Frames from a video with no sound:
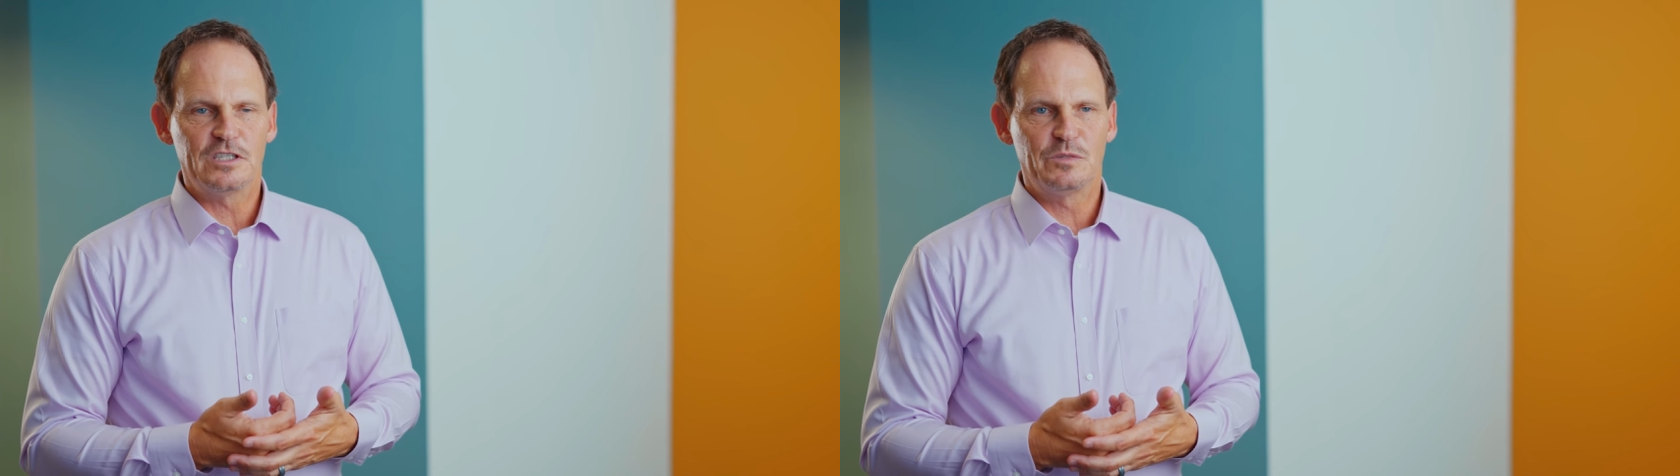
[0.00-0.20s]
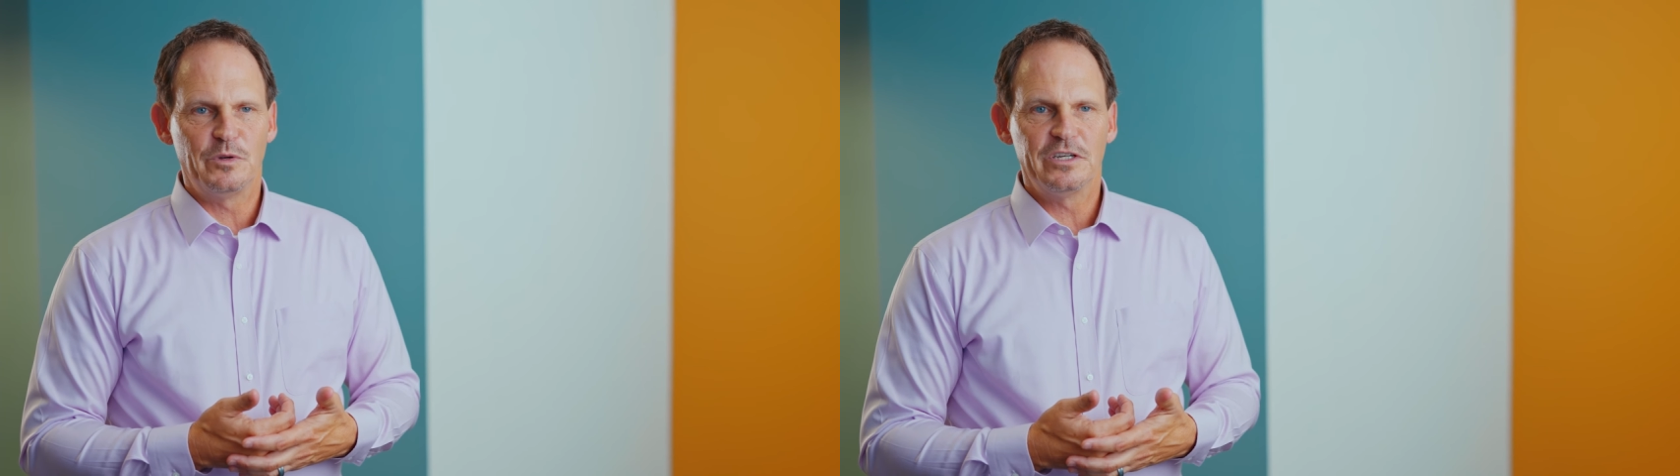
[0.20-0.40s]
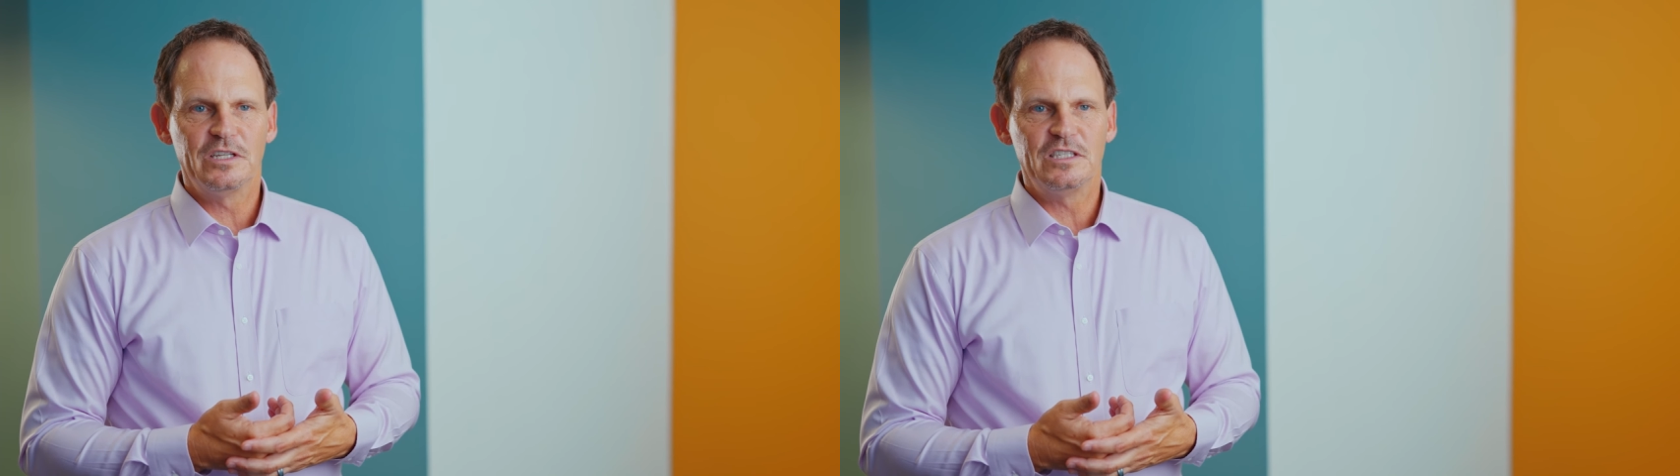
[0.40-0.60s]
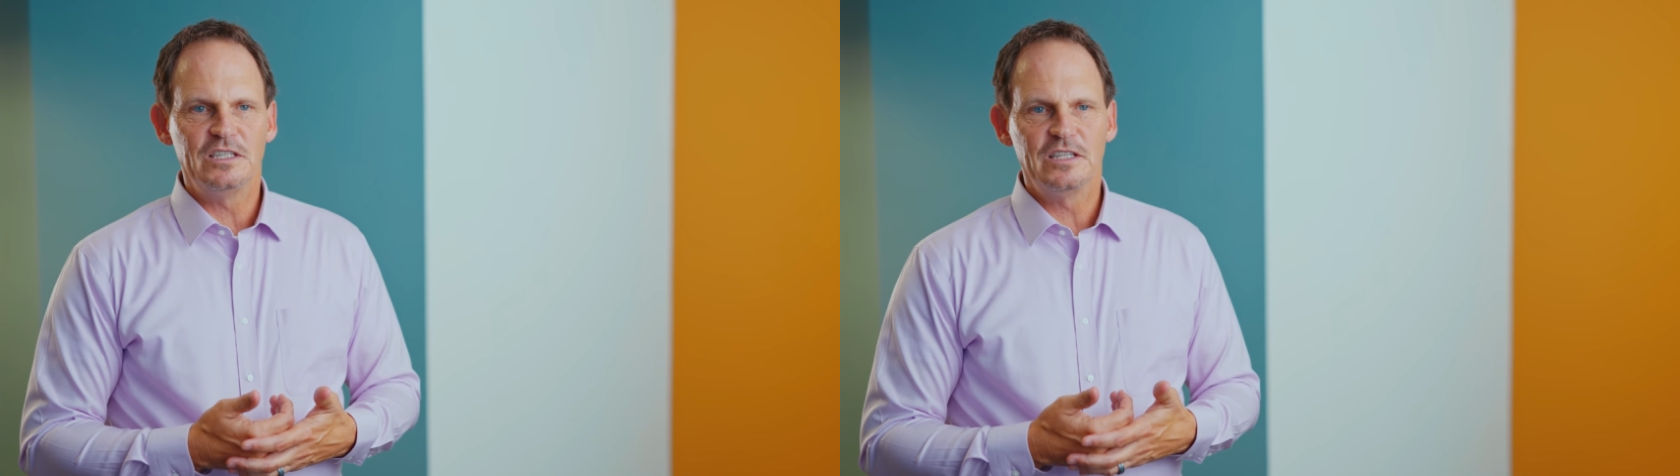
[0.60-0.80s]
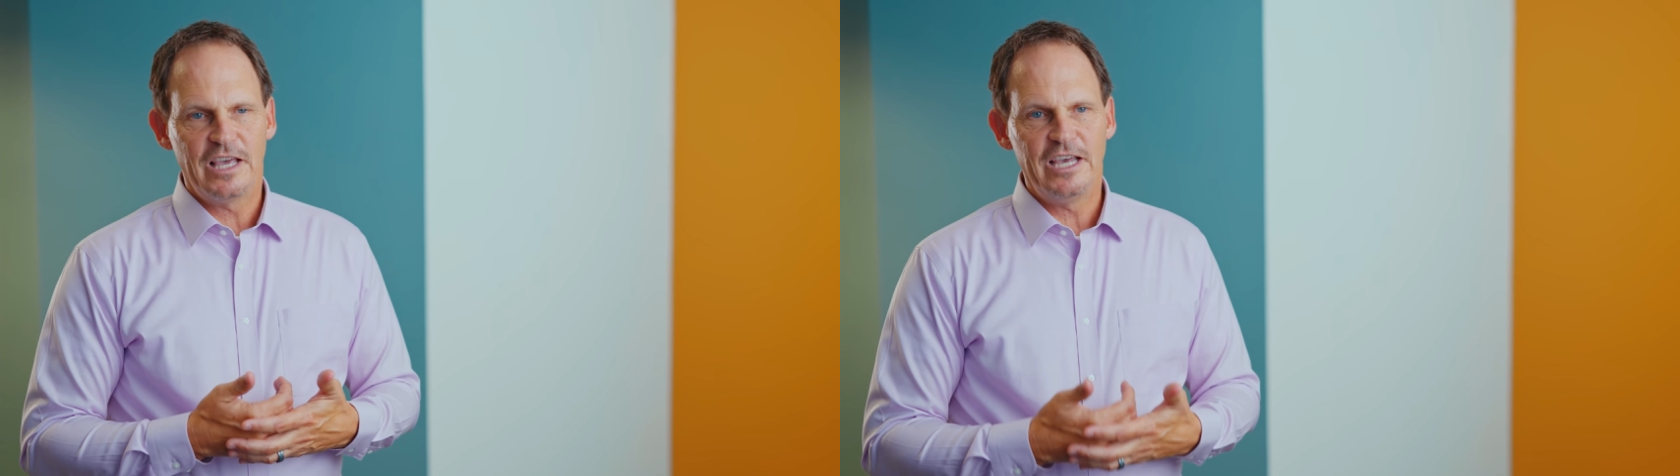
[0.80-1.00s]
experience
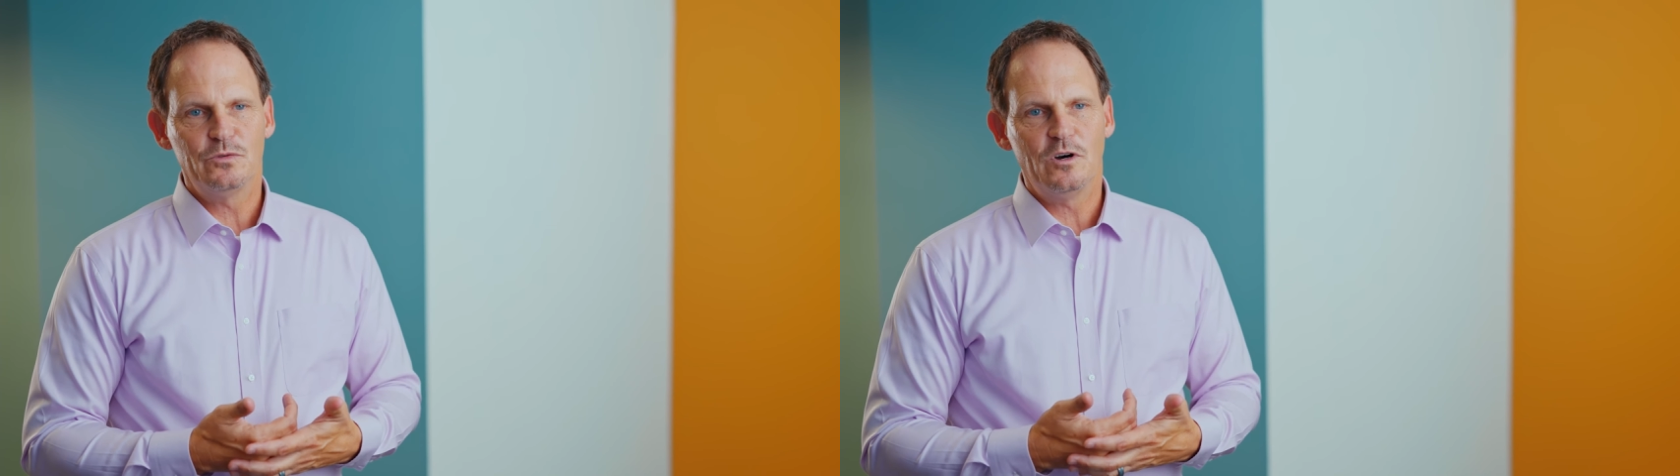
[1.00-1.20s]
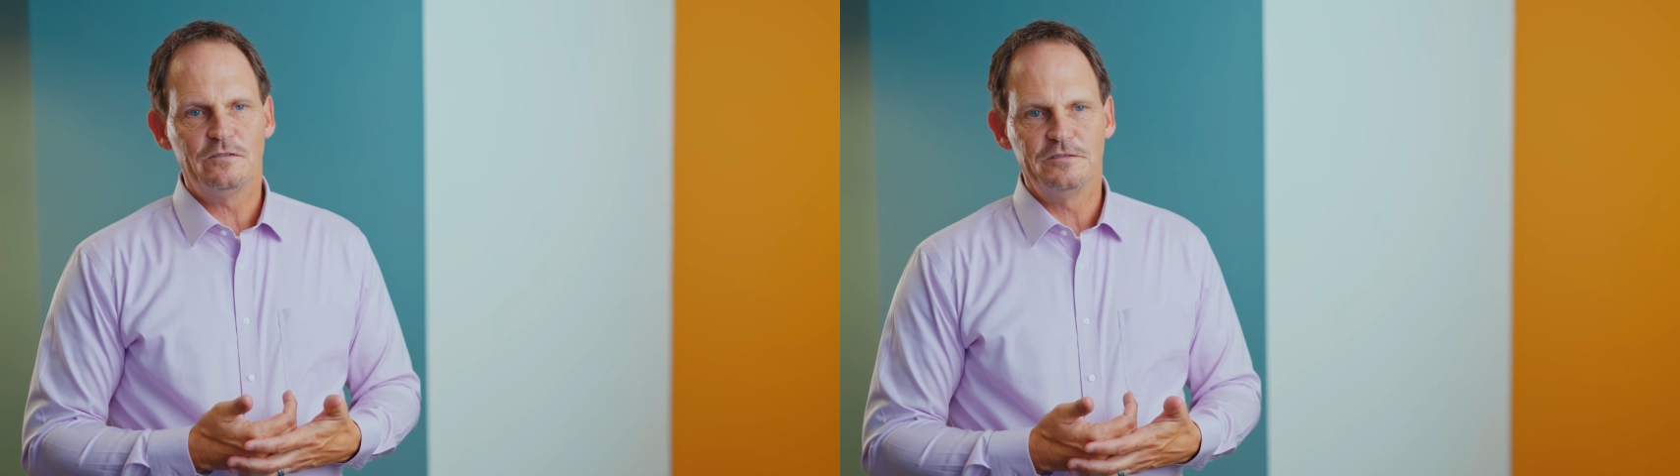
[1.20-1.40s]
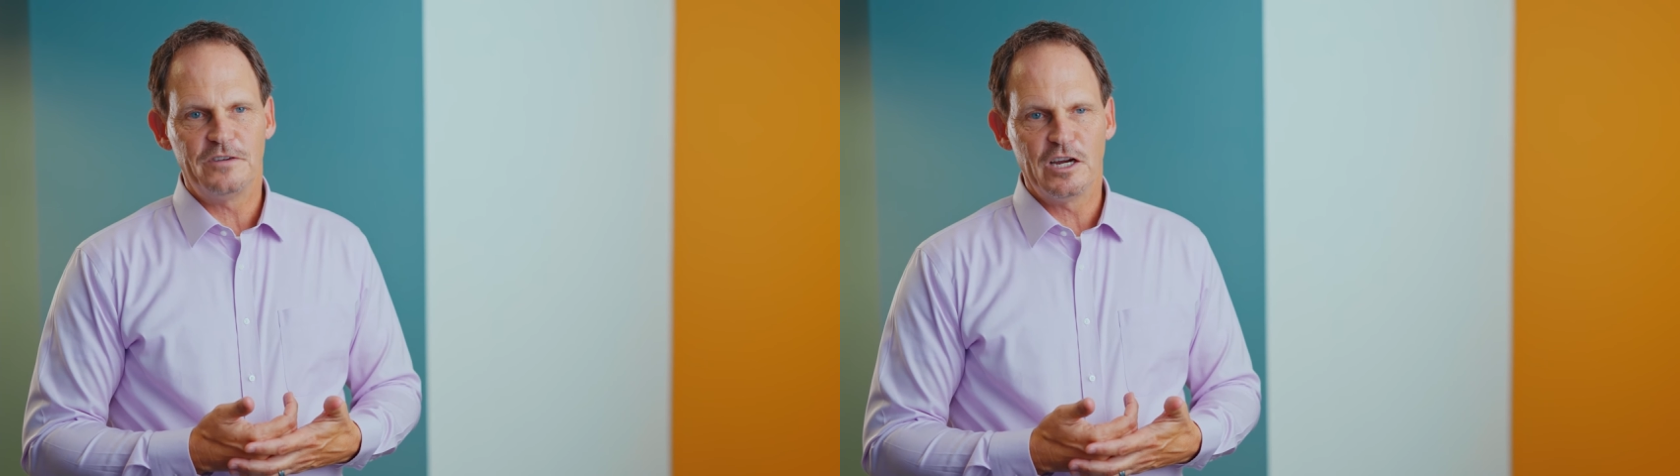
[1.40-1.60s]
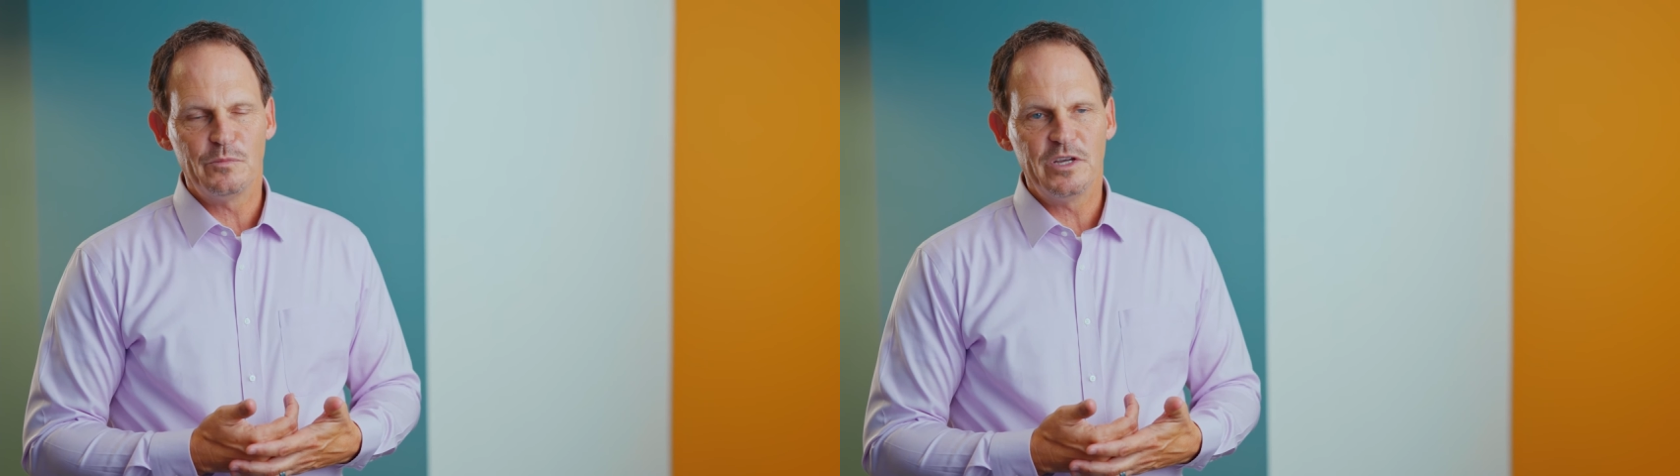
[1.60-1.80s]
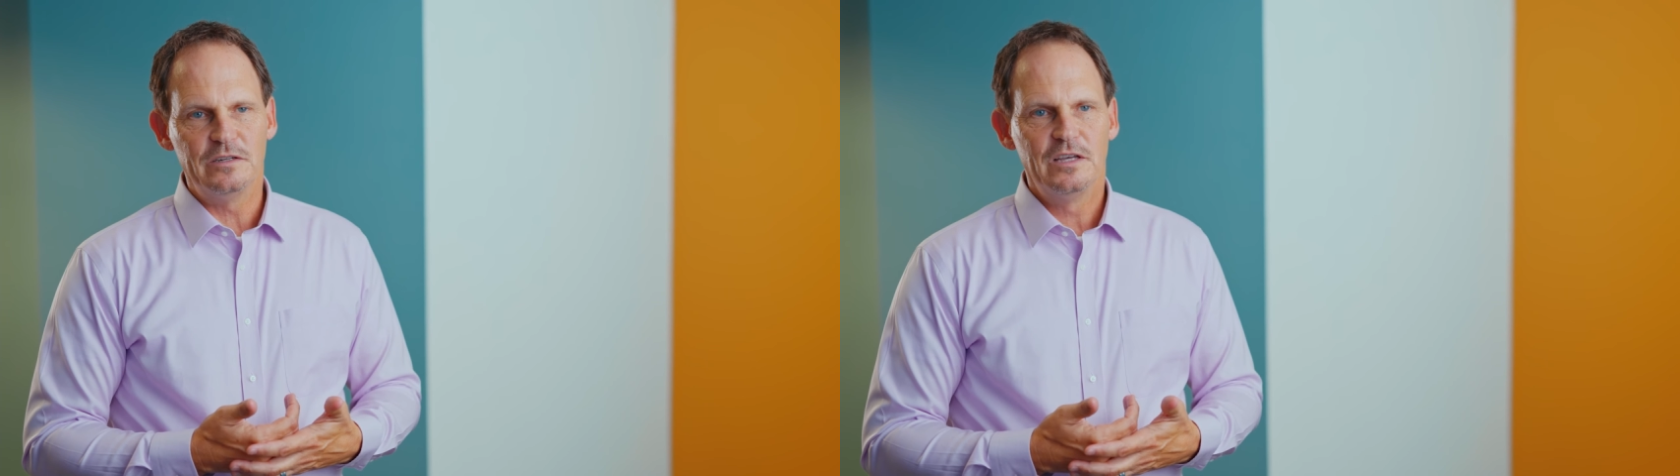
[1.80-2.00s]
in the K-12
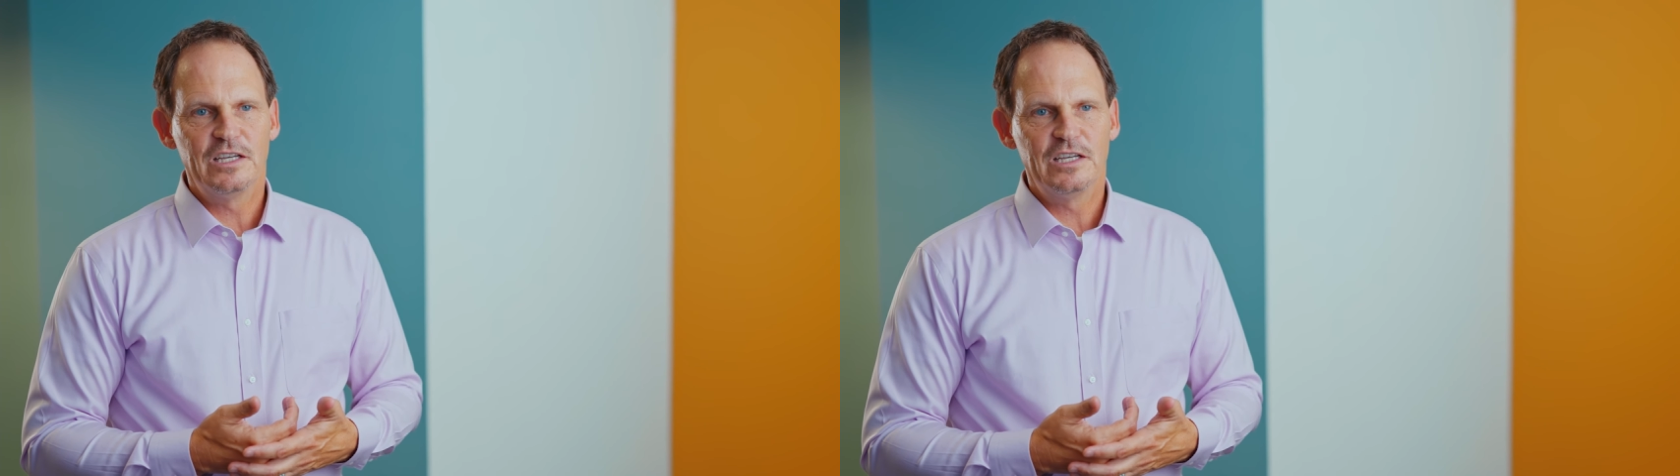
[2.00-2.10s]
environment,